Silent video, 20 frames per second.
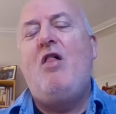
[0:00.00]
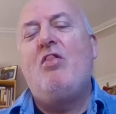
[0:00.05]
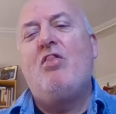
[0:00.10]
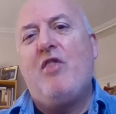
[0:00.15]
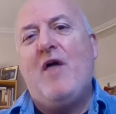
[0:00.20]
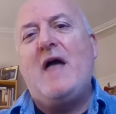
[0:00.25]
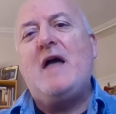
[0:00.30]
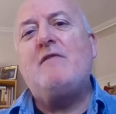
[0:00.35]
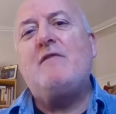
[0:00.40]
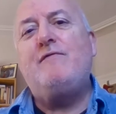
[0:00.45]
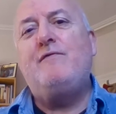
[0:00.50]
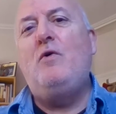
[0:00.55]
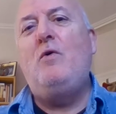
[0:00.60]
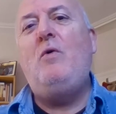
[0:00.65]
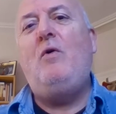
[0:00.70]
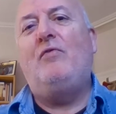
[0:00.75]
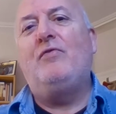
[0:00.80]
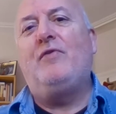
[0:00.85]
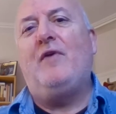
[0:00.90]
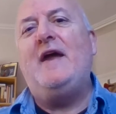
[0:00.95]

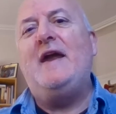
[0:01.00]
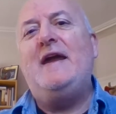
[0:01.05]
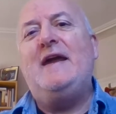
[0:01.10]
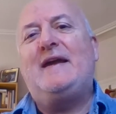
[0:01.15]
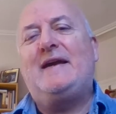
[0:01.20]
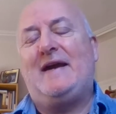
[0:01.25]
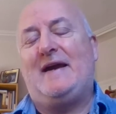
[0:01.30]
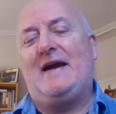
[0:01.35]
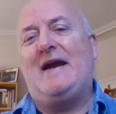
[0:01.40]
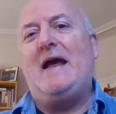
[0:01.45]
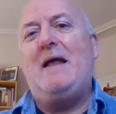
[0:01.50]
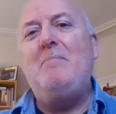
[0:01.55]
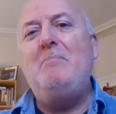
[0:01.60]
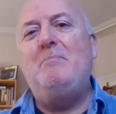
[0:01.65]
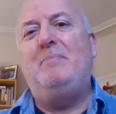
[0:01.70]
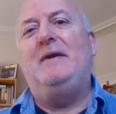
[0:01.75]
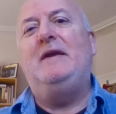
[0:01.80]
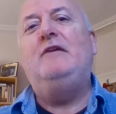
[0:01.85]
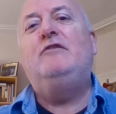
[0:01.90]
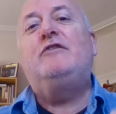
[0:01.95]
Therefore, they
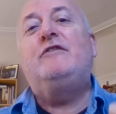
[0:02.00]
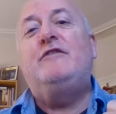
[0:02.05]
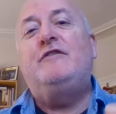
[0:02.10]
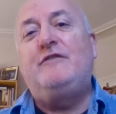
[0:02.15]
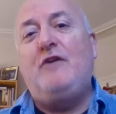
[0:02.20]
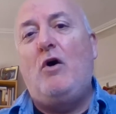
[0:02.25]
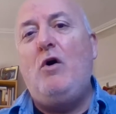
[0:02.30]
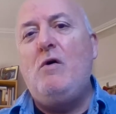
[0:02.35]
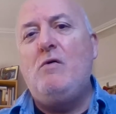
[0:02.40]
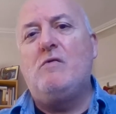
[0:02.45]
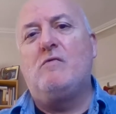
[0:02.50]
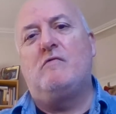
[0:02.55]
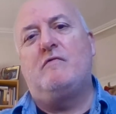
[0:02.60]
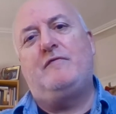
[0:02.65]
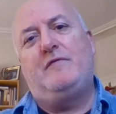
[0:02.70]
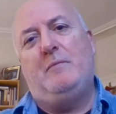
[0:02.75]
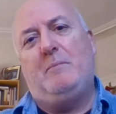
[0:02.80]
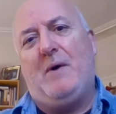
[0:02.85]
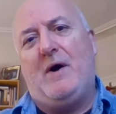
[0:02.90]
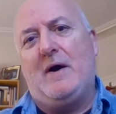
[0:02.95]
can be
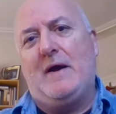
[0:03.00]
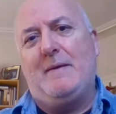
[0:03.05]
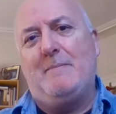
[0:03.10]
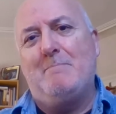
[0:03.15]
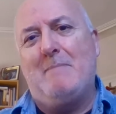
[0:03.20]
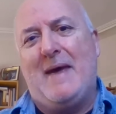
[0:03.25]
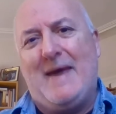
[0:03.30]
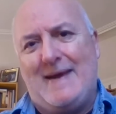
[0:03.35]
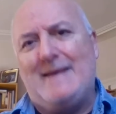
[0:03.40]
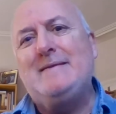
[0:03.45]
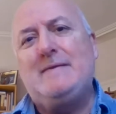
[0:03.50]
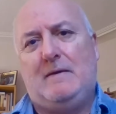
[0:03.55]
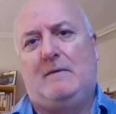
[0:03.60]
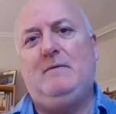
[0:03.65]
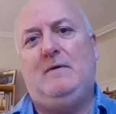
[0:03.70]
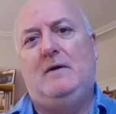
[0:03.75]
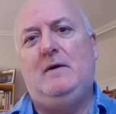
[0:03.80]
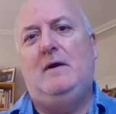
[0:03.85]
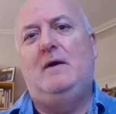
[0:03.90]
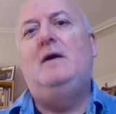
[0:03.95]
solved by men.